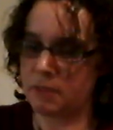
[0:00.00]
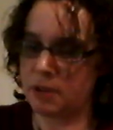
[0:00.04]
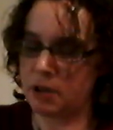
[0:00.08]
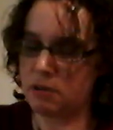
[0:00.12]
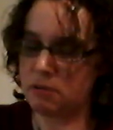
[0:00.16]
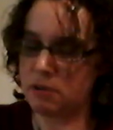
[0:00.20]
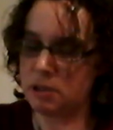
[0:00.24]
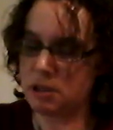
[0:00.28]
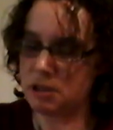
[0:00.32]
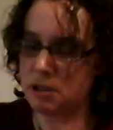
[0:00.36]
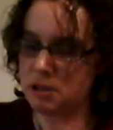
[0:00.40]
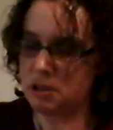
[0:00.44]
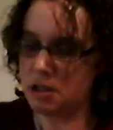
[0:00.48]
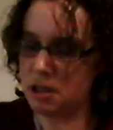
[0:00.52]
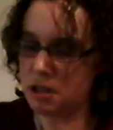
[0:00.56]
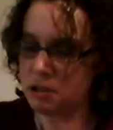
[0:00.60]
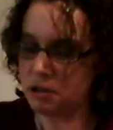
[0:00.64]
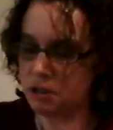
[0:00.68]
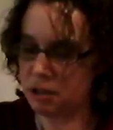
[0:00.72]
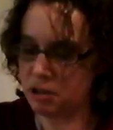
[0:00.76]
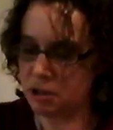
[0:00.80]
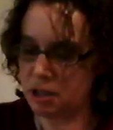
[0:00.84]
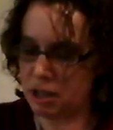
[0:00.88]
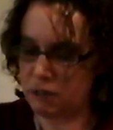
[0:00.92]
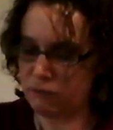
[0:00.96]
well, this is not a
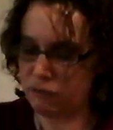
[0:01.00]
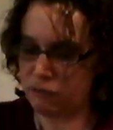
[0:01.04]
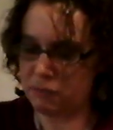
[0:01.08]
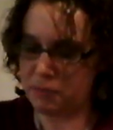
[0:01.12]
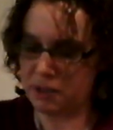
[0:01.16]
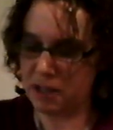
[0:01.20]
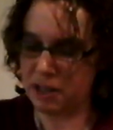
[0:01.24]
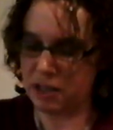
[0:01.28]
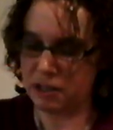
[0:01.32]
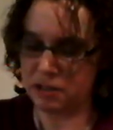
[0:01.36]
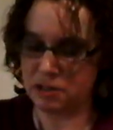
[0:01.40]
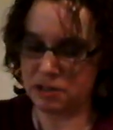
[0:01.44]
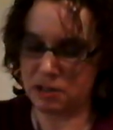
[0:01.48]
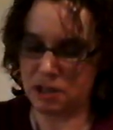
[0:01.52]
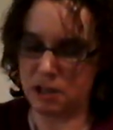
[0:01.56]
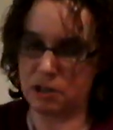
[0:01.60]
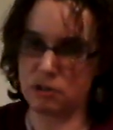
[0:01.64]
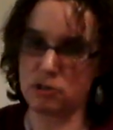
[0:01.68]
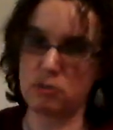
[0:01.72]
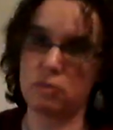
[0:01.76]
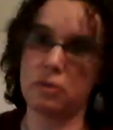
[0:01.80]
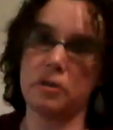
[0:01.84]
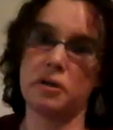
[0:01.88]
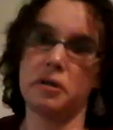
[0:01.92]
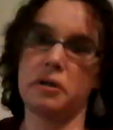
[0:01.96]
good time for my hands not
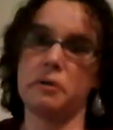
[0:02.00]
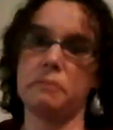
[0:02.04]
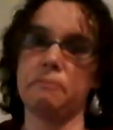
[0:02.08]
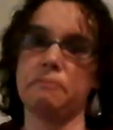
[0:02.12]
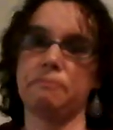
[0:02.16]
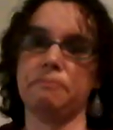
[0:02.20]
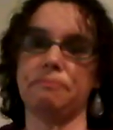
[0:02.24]
to work.